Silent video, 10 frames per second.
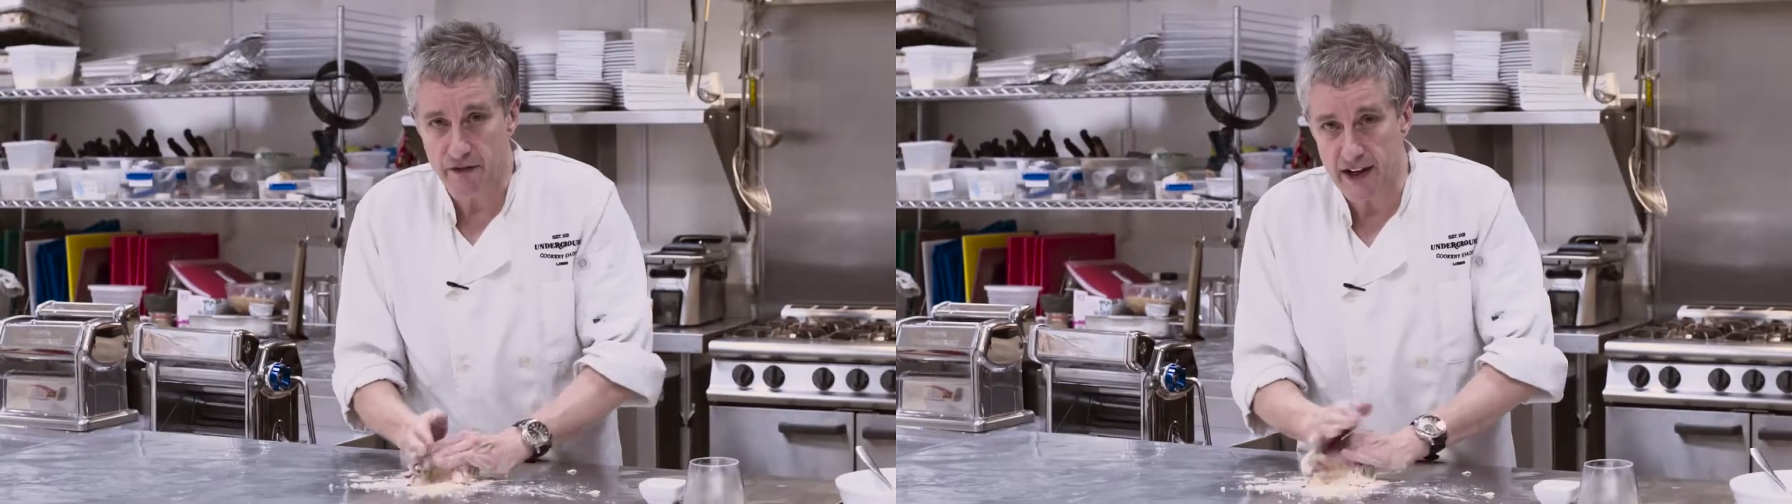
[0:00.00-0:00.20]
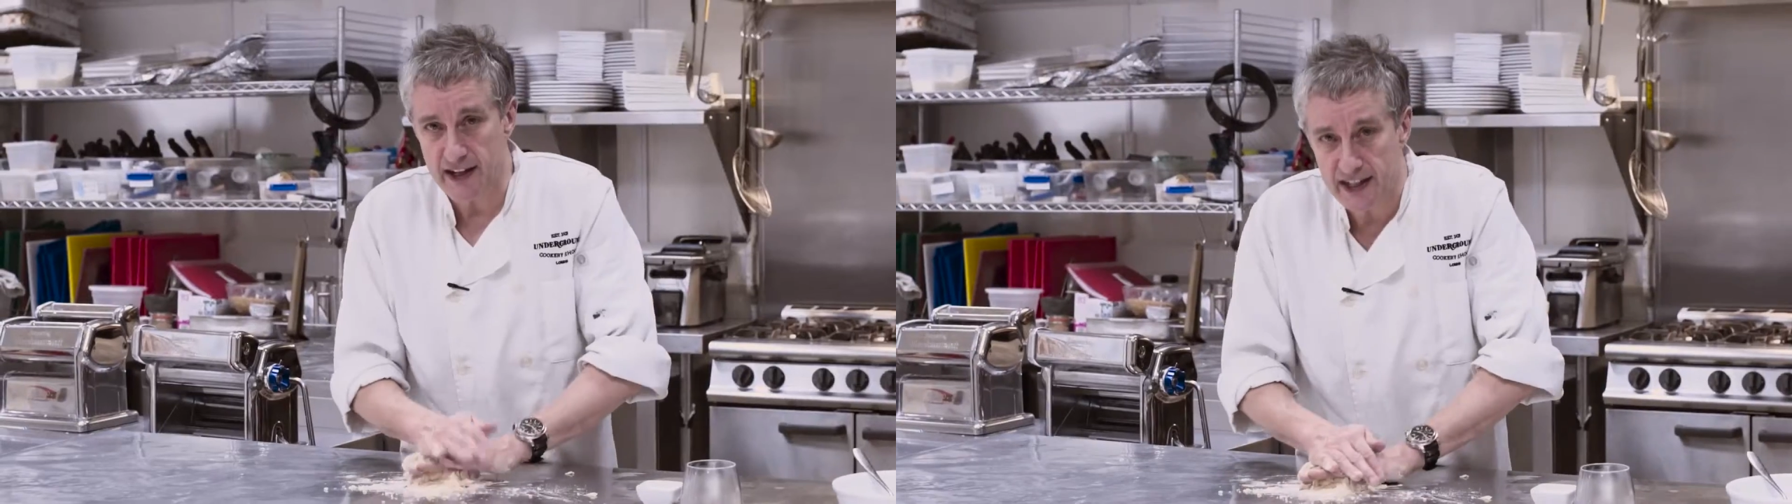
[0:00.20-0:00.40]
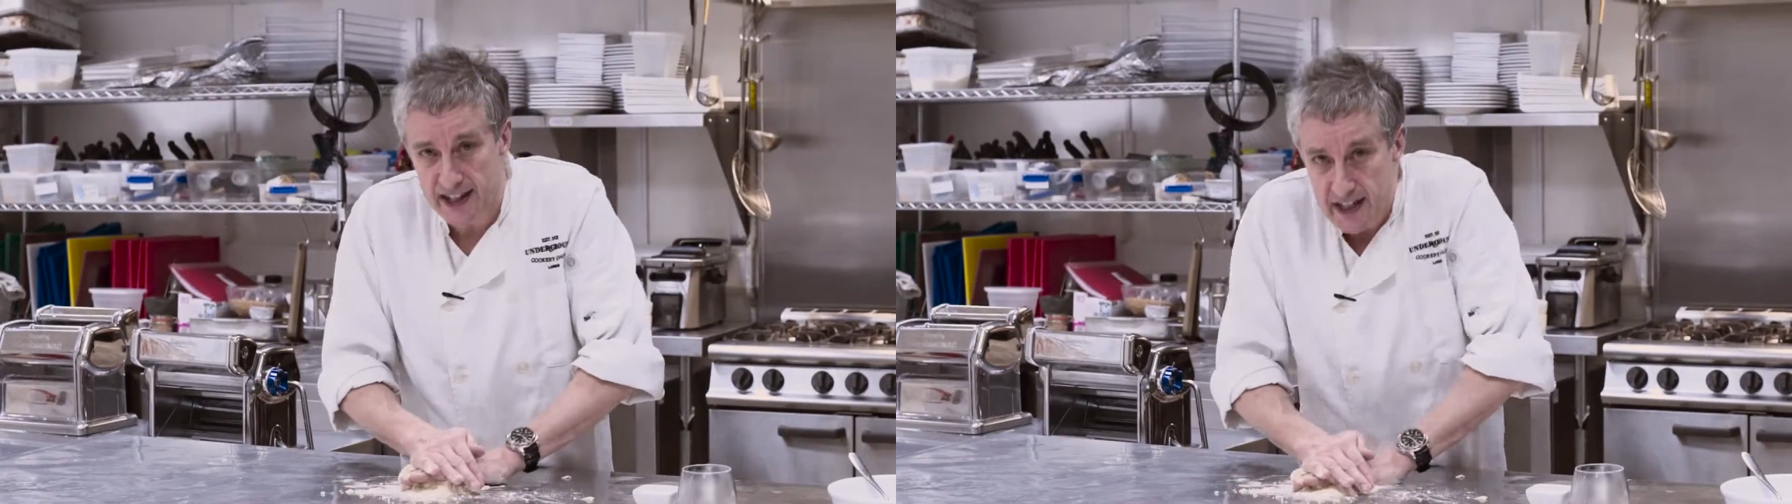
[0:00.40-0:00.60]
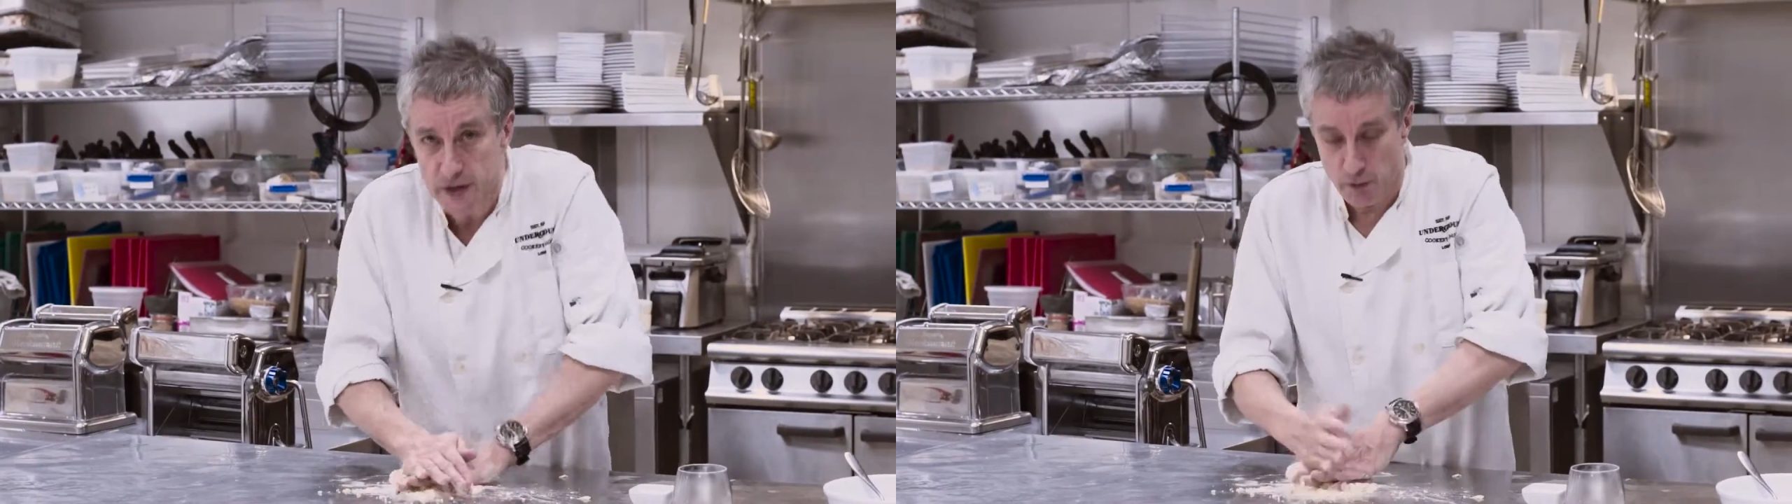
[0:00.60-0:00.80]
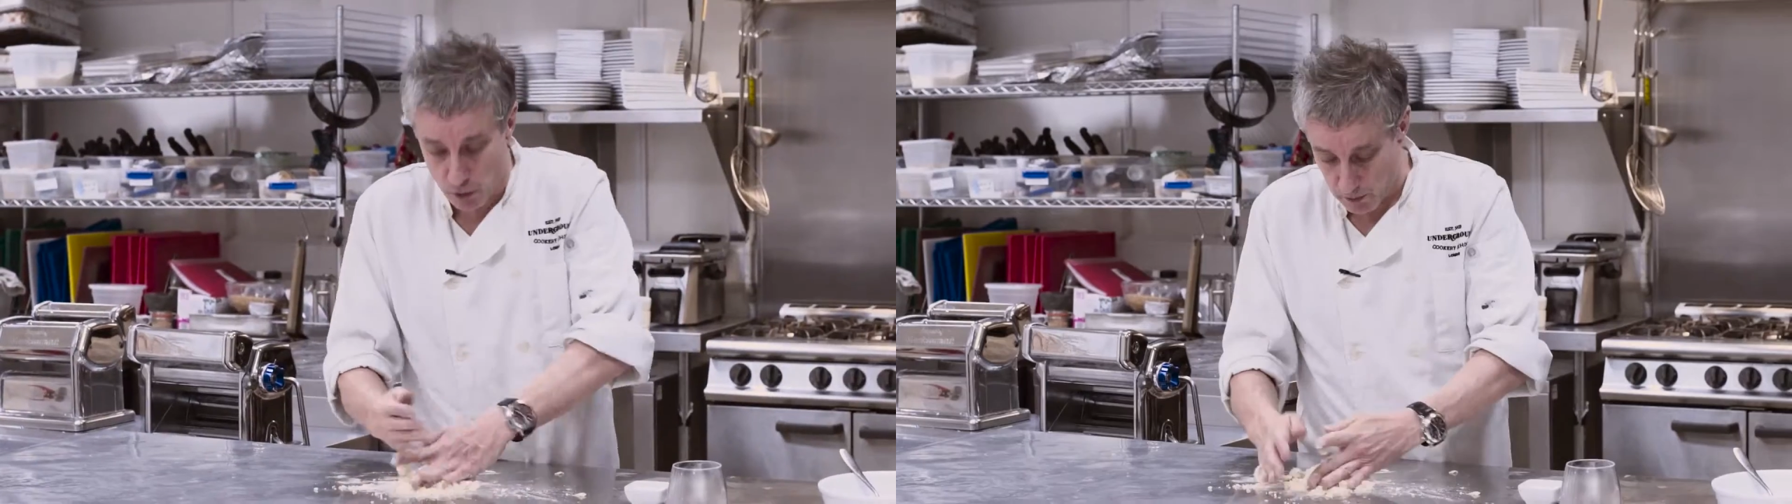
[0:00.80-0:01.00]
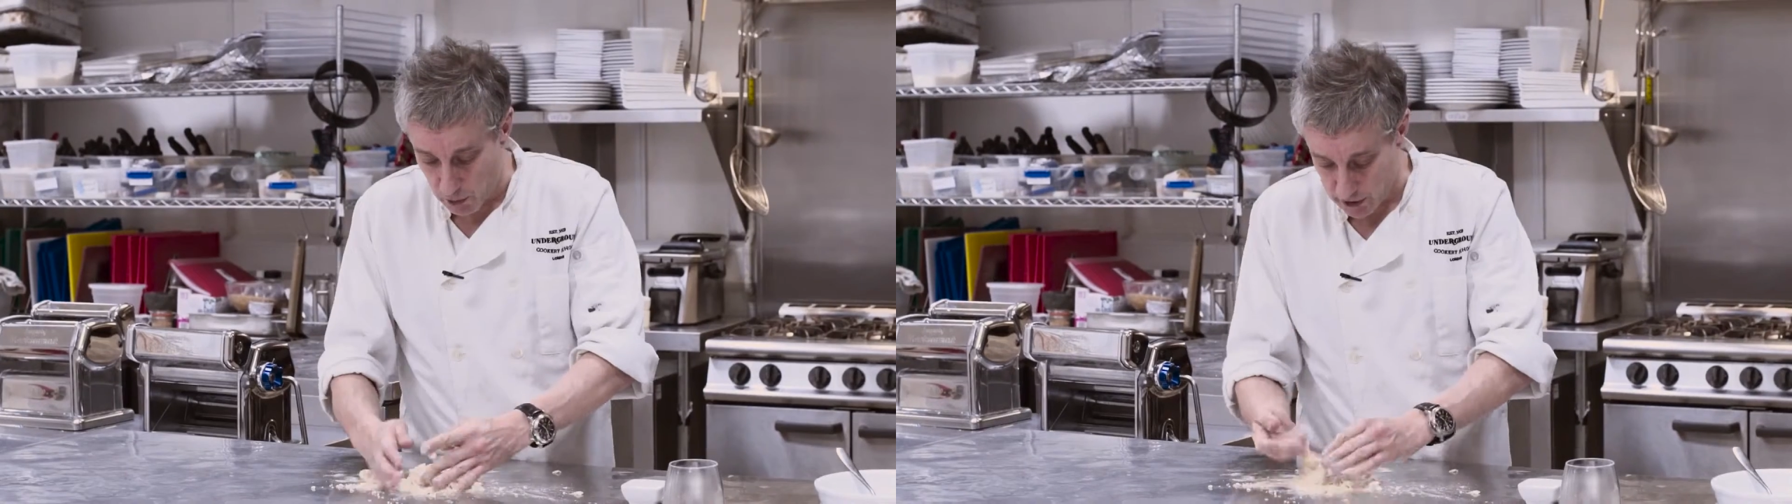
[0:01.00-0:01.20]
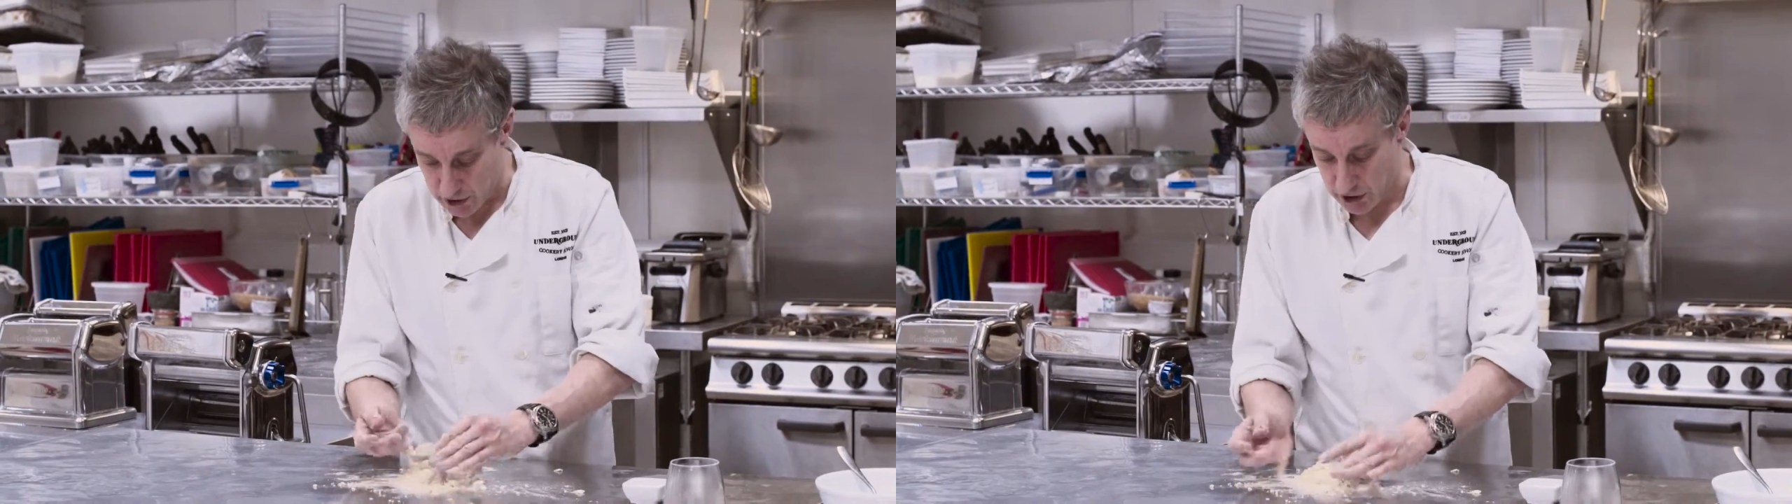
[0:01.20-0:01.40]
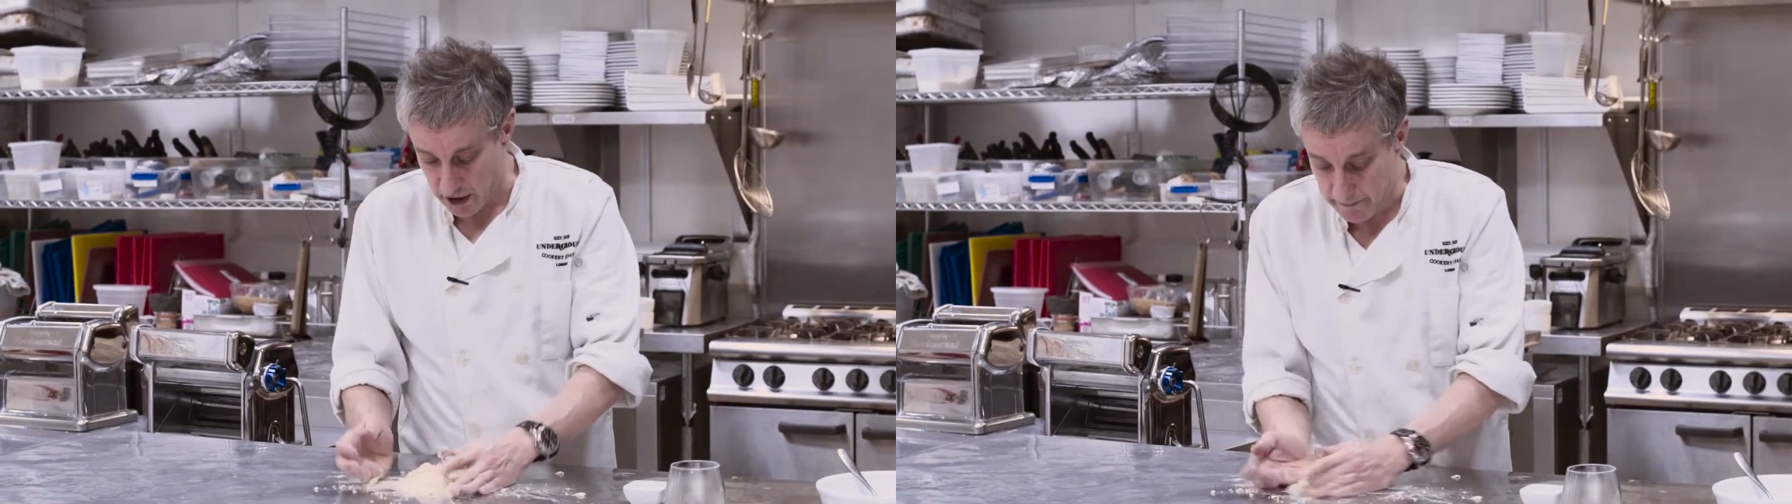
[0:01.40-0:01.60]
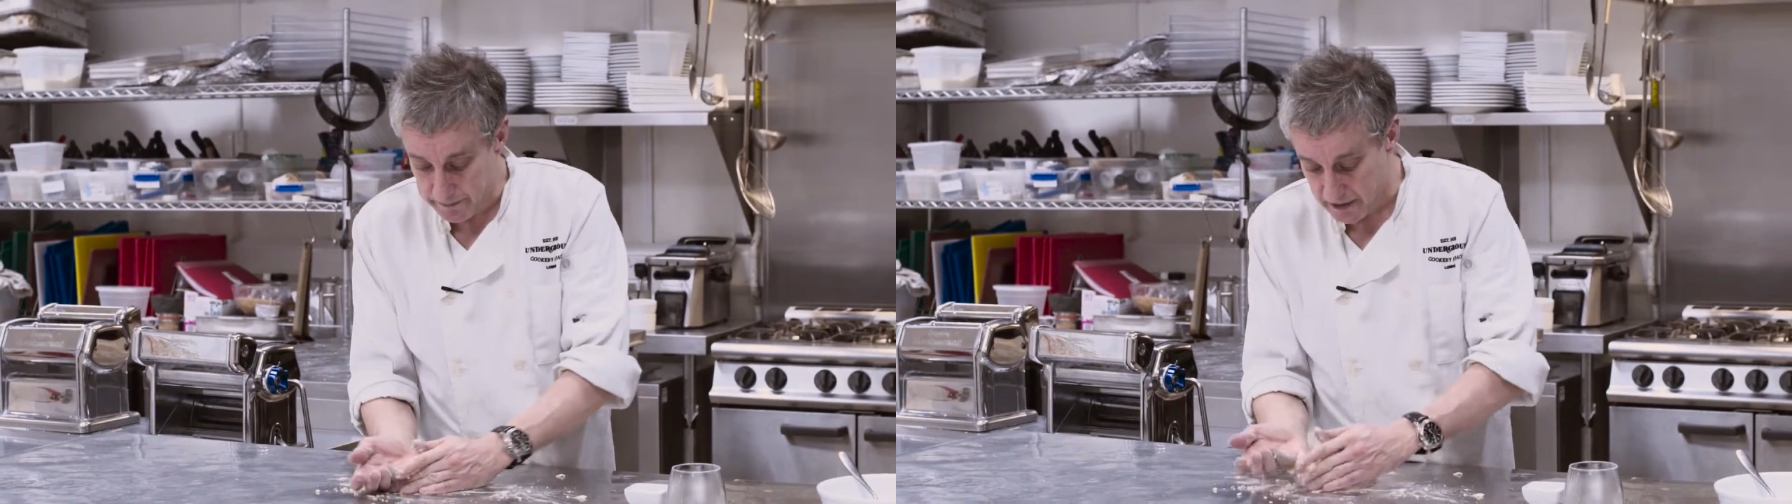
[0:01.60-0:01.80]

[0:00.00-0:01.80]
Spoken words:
it needs more moisture,